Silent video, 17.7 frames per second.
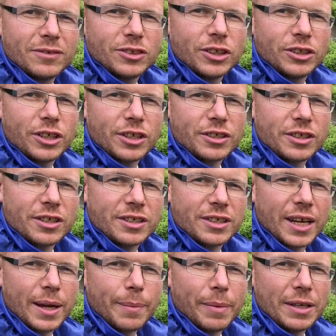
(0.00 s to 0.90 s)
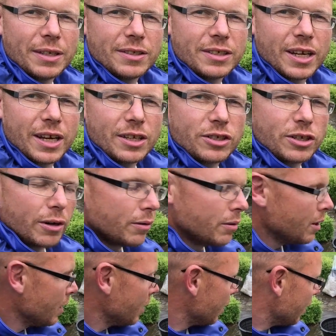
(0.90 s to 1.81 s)
So just to see them in
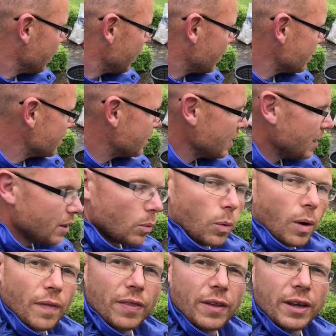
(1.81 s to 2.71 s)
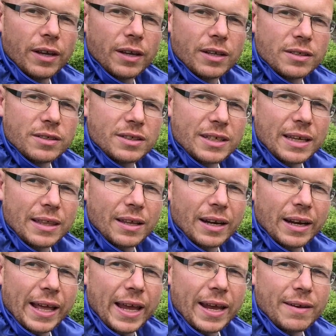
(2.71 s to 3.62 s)
situ, you can see the one that you can see
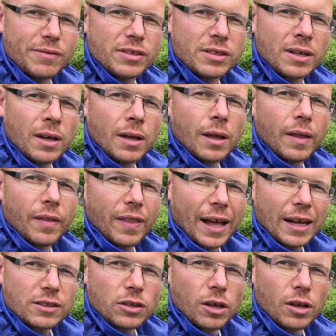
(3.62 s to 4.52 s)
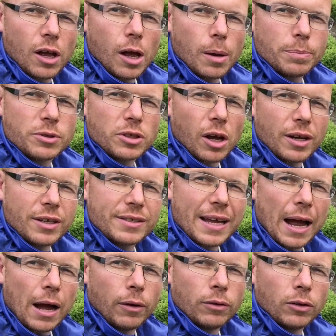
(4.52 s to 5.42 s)
the leaves, that's upside
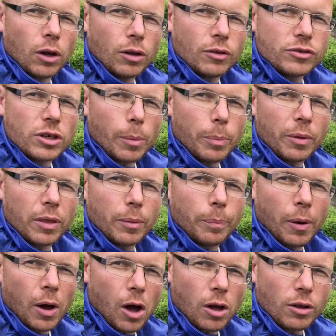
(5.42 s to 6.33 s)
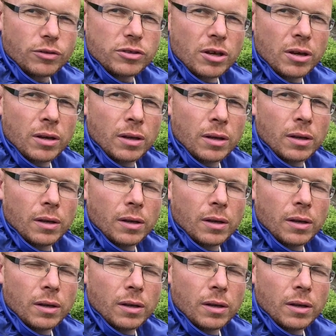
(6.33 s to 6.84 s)
down on top of the pot